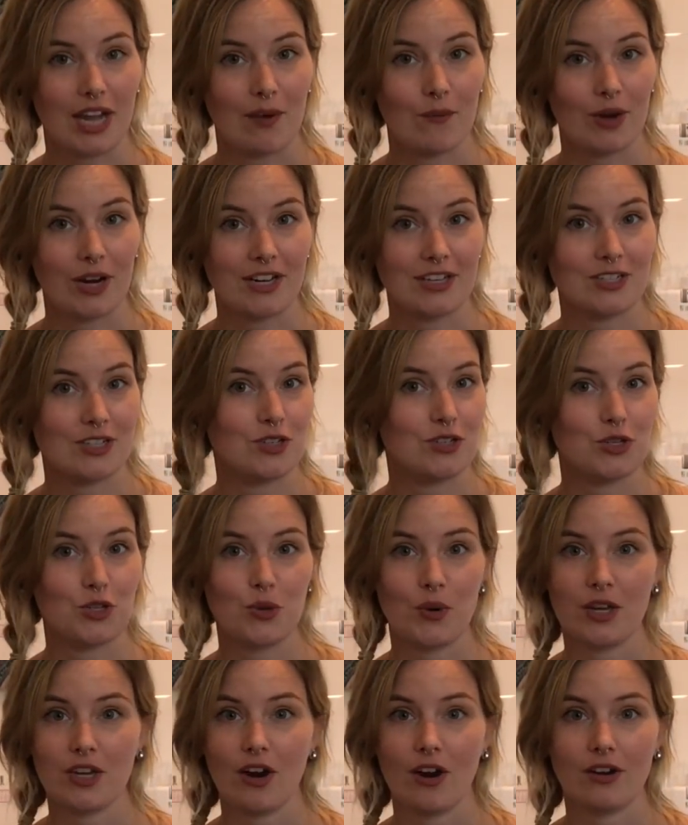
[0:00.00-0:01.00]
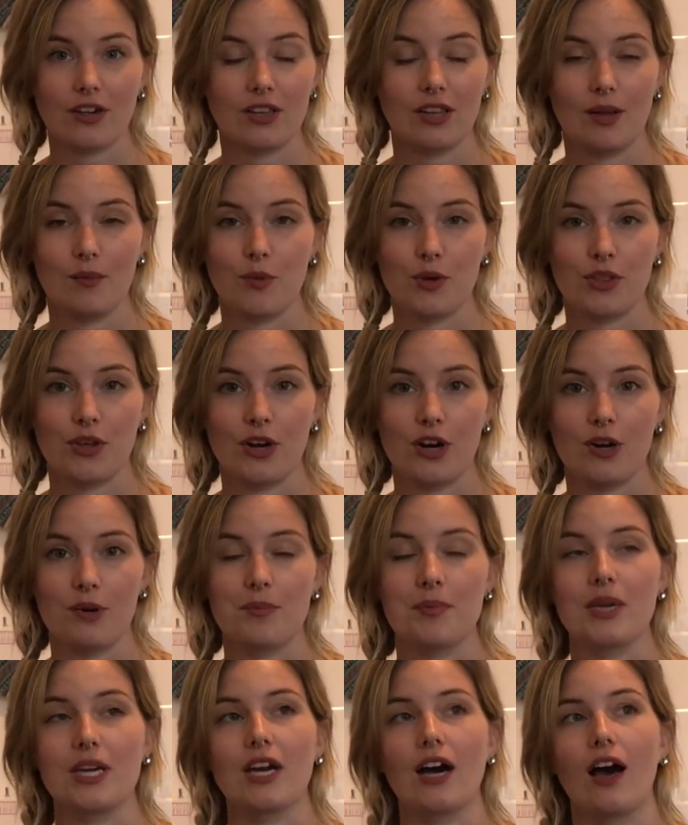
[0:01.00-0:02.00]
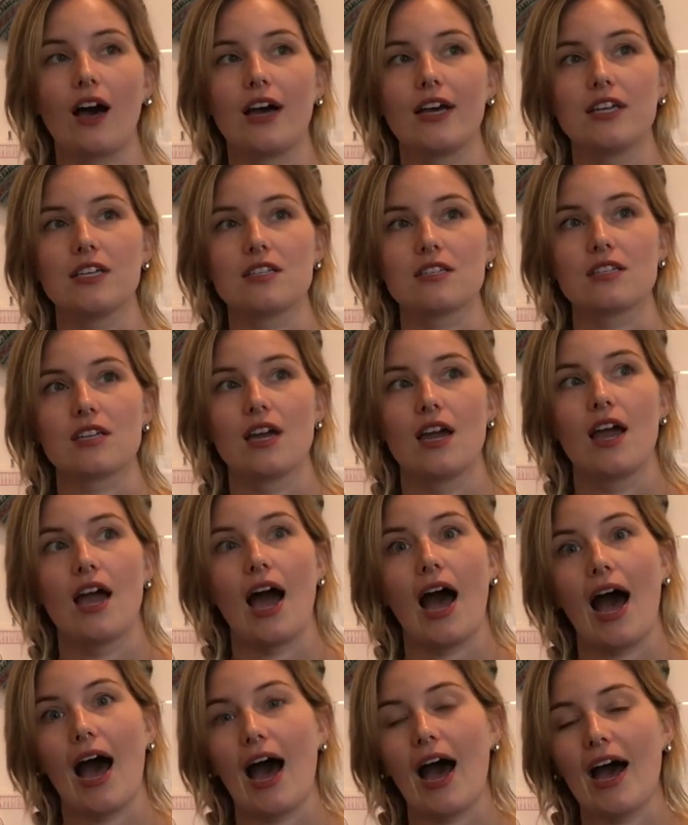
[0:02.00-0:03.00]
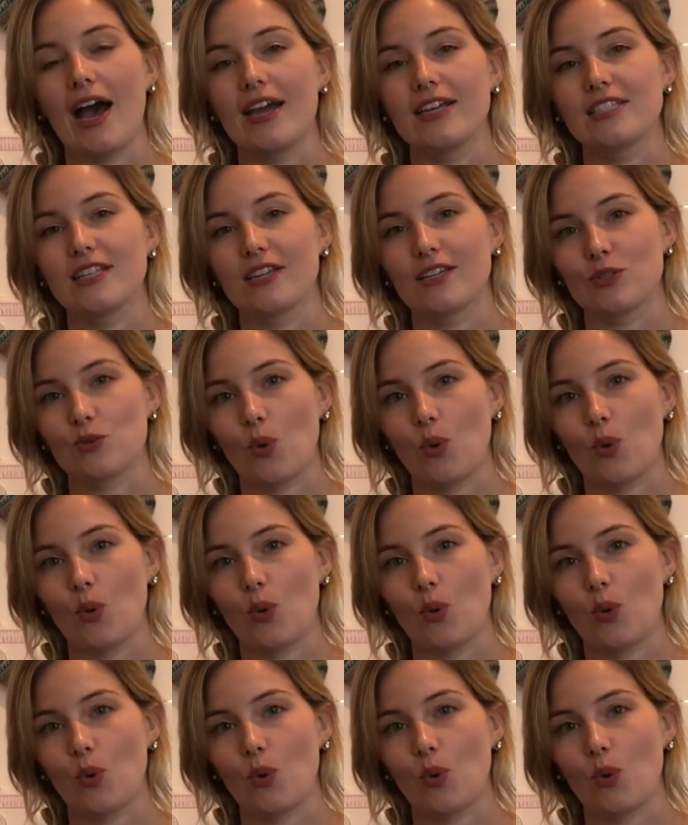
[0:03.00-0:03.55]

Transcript: I wanted to do a yarn club with her because I did a